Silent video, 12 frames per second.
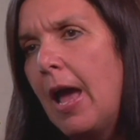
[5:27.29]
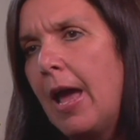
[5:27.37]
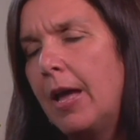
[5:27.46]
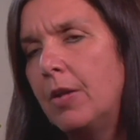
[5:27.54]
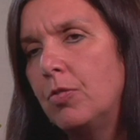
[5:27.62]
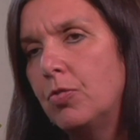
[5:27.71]

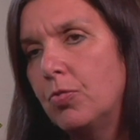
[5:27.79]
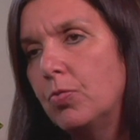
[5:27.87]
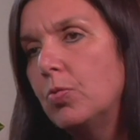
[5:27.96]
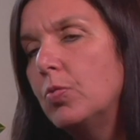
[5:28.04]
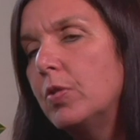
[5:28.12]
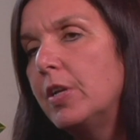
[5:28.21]
and
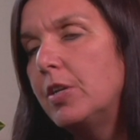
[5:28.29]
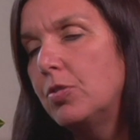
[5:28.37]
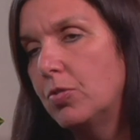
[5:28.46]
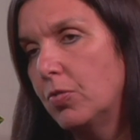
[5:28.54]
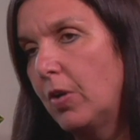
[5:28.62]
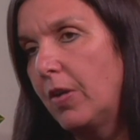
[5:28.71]
truly
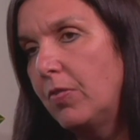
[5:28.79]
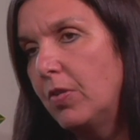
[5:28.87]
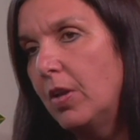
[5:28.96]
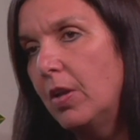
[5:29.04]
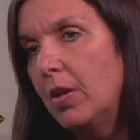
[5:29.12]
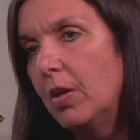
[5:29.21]

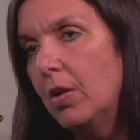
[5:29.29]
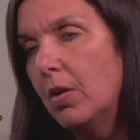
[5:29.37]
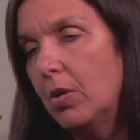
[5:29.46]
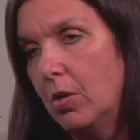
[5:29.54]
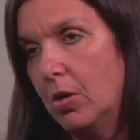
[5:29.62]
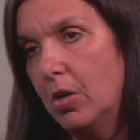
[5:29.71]
trusted
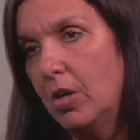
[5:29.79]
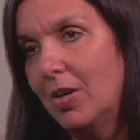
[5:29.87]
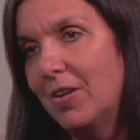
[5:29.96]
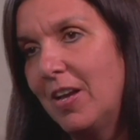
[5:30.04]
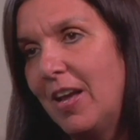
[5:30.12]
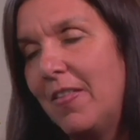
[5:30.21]

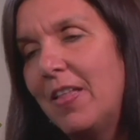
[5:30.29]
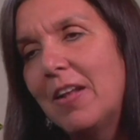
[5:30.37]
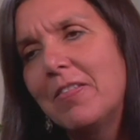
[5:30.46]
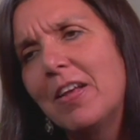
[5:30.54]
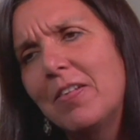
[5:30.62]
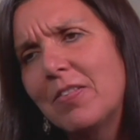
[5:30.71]
her, and
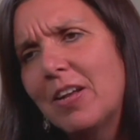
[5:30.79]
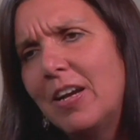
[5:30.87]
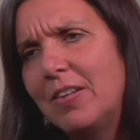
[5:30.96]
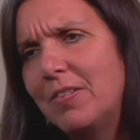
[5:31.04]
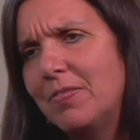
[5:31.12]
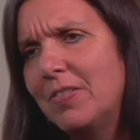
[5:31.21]
that sounds
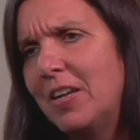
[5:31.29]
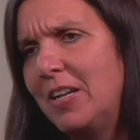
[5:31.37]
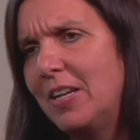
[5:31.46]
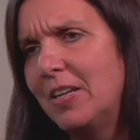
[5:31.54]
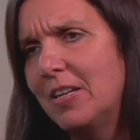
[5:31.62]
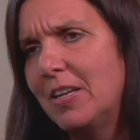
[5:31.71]
kind of
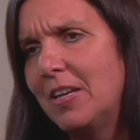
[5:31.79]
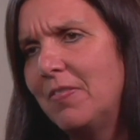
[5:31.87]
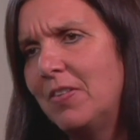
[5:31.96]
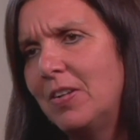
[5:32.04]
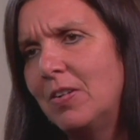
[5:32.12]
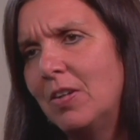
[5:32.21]
funny
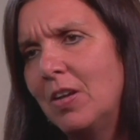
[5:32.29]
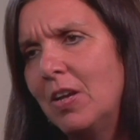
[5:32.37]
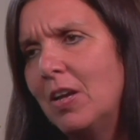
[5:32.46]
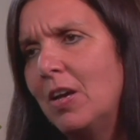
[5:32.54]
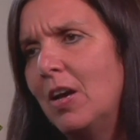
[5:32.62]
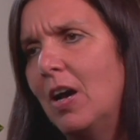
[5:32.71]
given
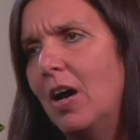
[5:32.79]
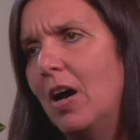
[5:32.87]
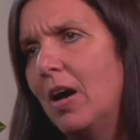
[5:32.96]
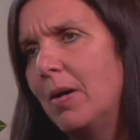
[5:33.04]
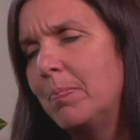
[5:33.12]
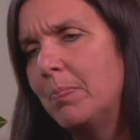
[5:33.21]

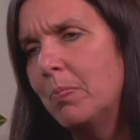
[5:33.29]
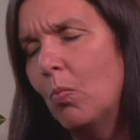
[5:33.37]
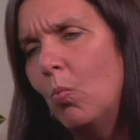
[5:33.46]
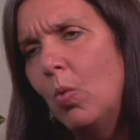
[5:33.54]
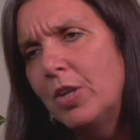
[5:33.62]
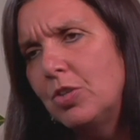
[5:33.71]

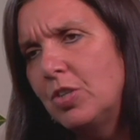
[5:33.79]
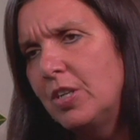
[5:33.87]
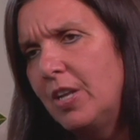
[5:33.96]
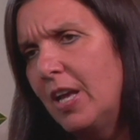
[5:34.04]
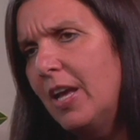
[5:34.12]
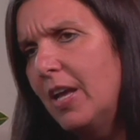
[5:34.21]
what she
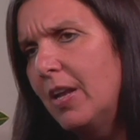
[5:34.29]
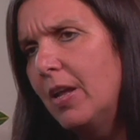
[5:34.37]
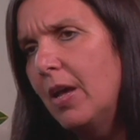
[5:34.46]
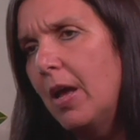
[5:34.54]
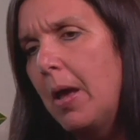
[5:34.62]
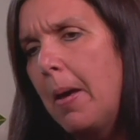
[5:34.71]
did,
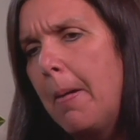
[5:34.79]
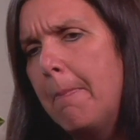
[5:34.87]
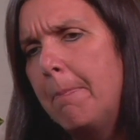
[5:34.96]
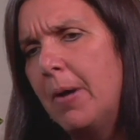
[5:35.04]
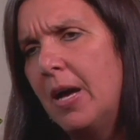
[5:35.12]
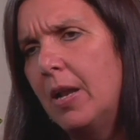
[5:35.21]

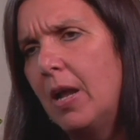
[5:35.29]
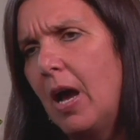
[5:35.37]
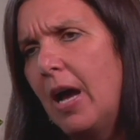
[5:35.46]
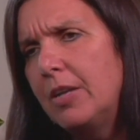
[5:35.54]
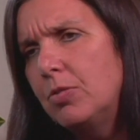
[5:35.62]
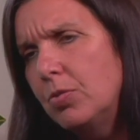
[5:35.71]
but
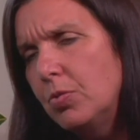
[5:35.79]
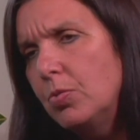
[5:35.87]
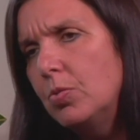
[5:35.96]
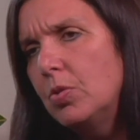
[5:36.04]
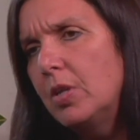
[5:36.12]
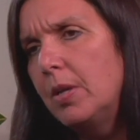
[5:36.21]
I
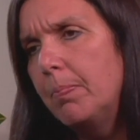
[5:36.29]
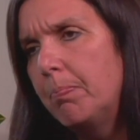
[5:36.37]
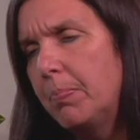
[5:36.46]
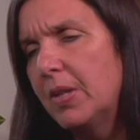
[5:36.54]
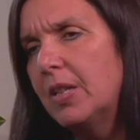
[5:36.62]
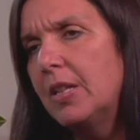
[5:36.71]
truly
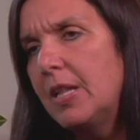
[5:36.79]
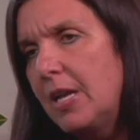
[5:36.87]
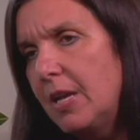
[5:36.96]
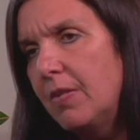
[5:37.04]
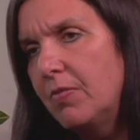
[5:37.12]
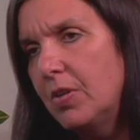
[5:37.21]

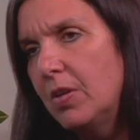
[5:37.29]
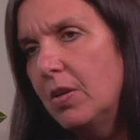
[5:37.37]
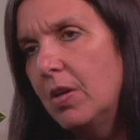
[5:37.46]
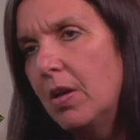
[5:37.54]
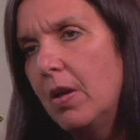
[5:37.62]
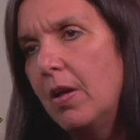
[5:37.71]
believed
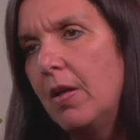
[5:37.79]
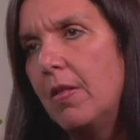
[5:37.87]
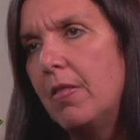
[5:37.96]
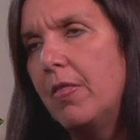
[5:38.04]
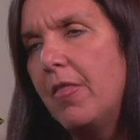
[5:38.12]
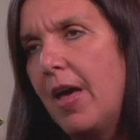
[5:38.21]

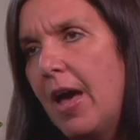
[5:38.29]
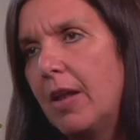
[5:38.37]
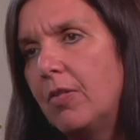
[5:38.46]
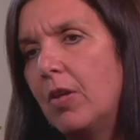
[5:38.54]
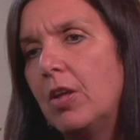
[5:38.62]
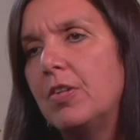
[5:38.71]

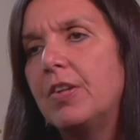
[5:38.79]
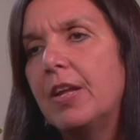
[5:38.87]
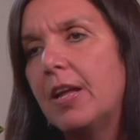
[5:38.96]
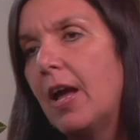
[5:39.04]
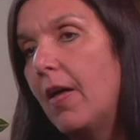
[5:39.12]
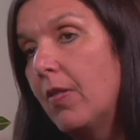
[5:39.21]
that
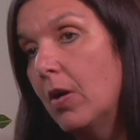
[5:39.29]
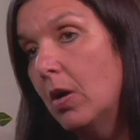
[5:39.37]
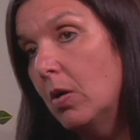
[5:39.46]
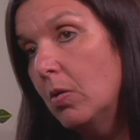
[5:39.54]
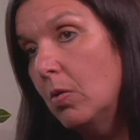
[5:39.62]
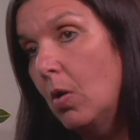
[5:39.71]
together
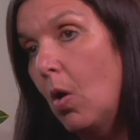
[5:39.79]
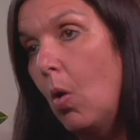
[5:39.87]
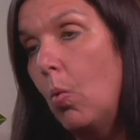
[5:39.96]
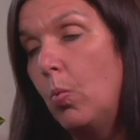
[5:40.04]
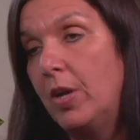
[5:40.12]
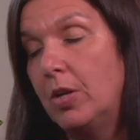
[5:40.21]

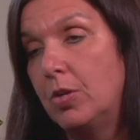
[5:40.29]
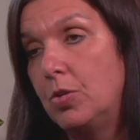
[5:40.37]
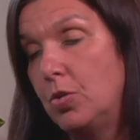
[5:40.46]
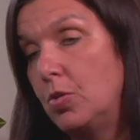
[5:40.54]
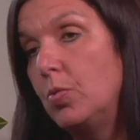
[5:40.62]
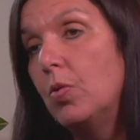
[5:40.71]
we
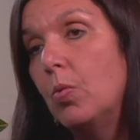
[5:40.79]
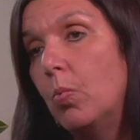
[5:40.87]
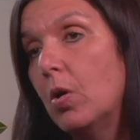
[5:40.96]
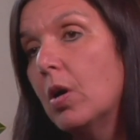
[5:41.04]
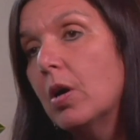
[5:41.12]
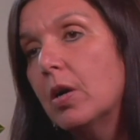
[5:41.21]
could do the
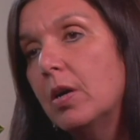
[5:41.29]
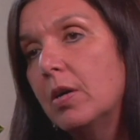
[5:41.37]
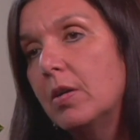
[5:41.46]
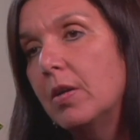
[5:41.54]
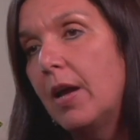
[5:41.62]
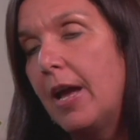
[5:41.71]
work
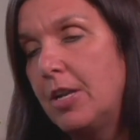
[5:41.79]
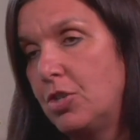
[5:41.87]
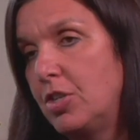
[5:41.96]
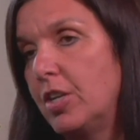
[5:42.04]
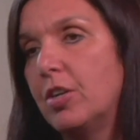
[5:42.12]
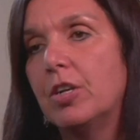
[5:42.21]
and
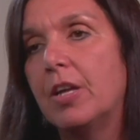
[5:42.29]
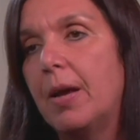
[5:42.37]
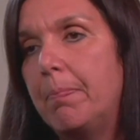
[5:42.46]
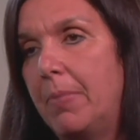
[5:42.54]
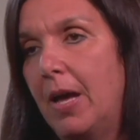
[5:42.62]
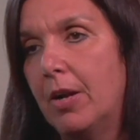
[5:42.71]
she could
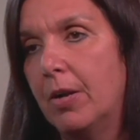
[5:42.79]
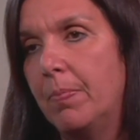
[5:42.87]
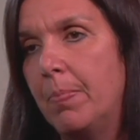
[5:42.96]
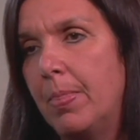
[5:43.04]
get better.